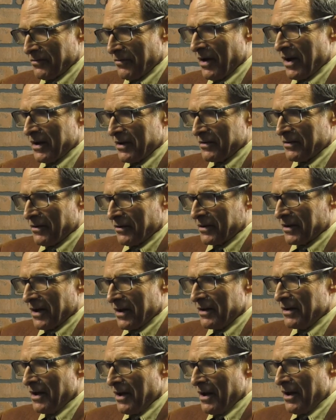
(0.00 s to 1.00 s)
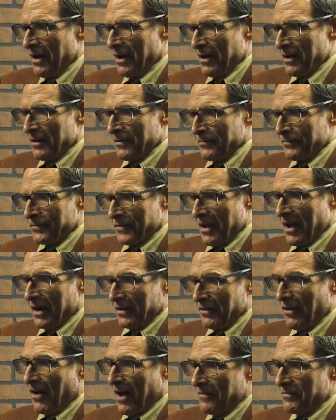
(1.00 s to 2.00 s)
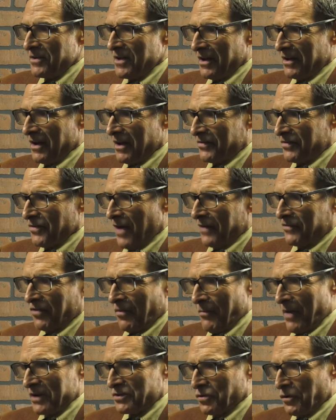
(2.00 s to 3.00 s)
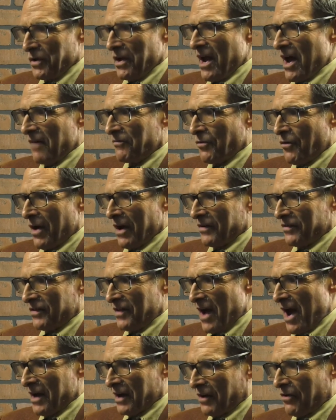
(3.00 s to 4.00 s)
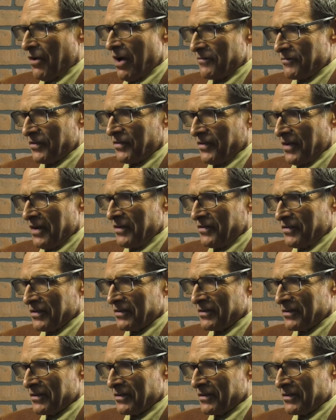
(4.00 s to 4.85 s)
Right. Okay. Yeah. No, I mean, it's not so much who you have on; it's the art of conversation.